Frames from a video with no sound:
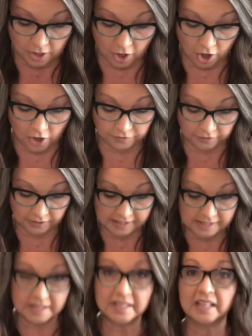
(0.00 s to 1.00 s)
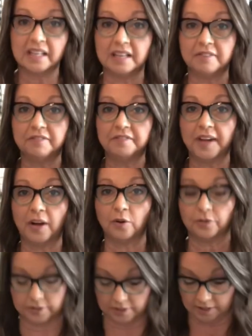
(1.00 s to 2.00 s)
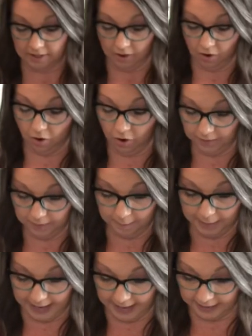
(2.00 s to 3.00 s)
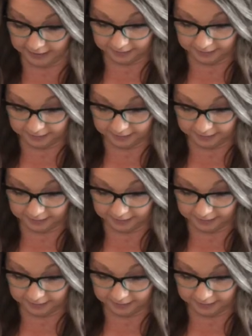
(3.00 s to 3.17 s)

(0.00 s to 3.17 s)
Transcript: overly sticky felt on the back.